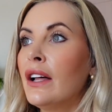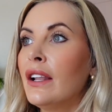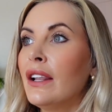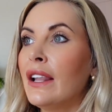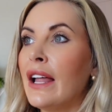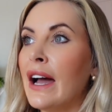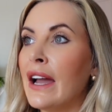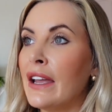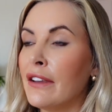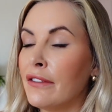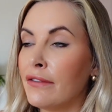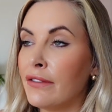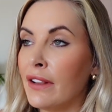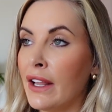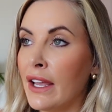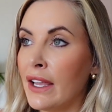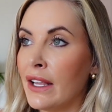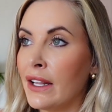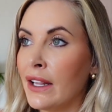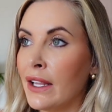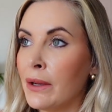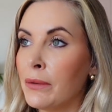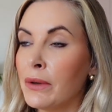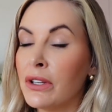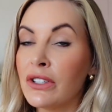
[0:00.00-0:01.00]
life
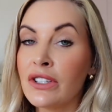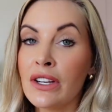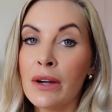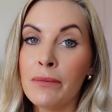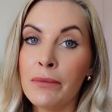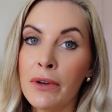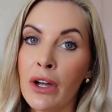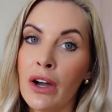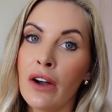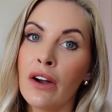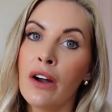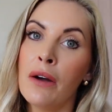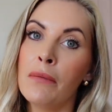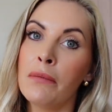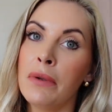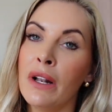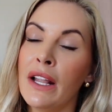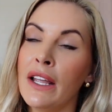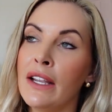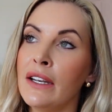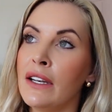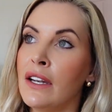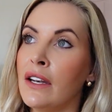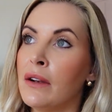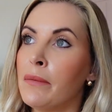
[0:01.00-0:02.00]
lately, which I'm not
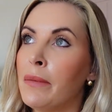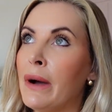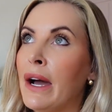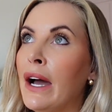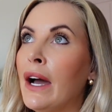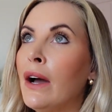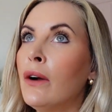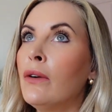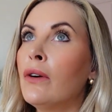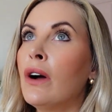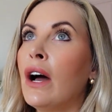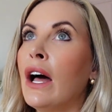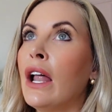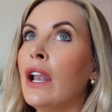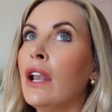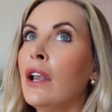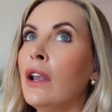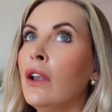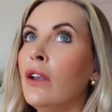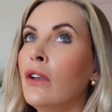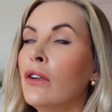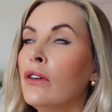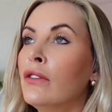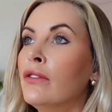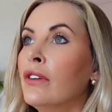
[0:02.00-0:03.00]
complaining about. I
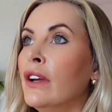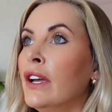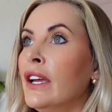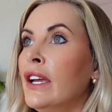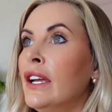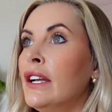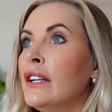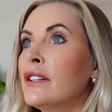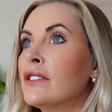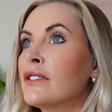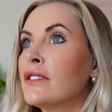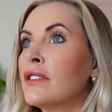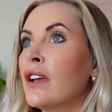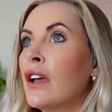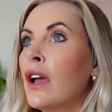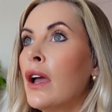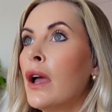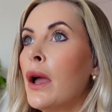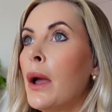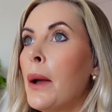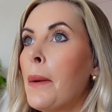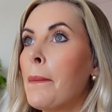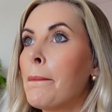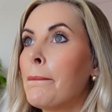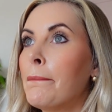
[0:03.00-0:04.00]
love it,
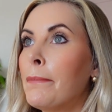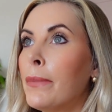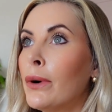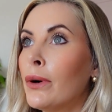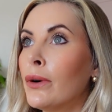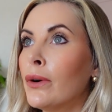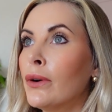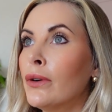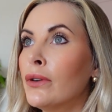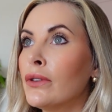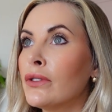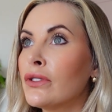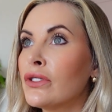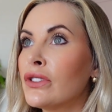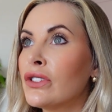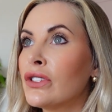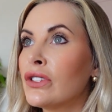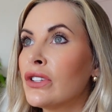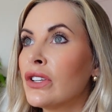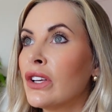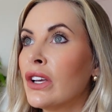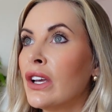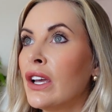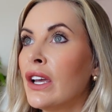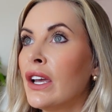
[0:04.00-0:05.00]

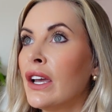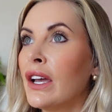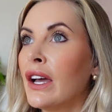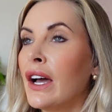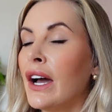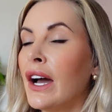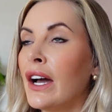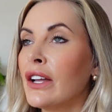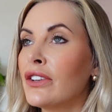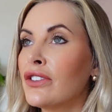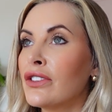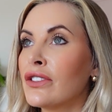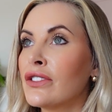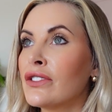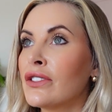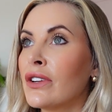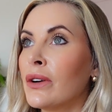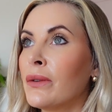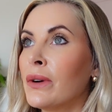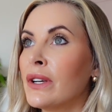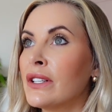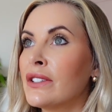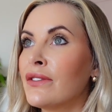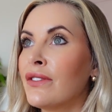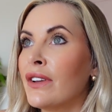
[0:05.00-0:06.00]
but I just
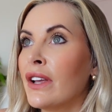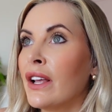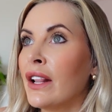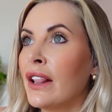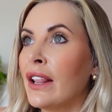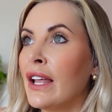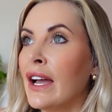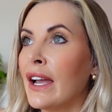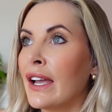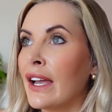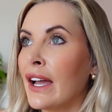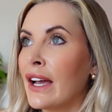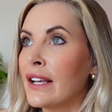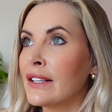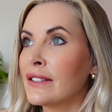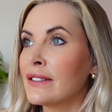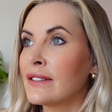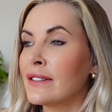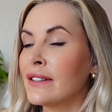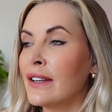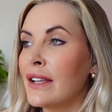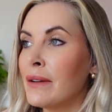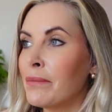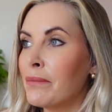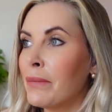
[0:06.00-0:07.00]
always feel like I
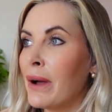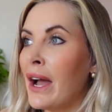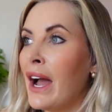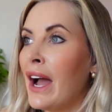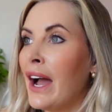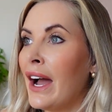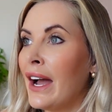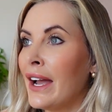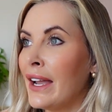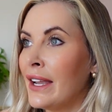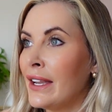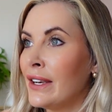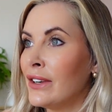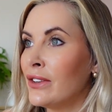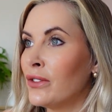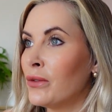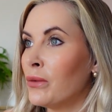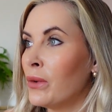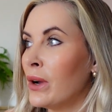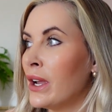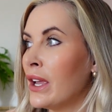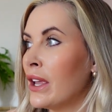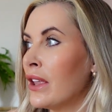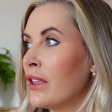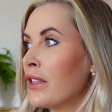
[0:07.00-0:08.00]
slip behind
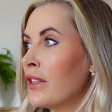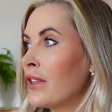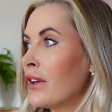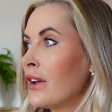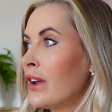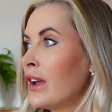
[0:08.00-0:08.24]
with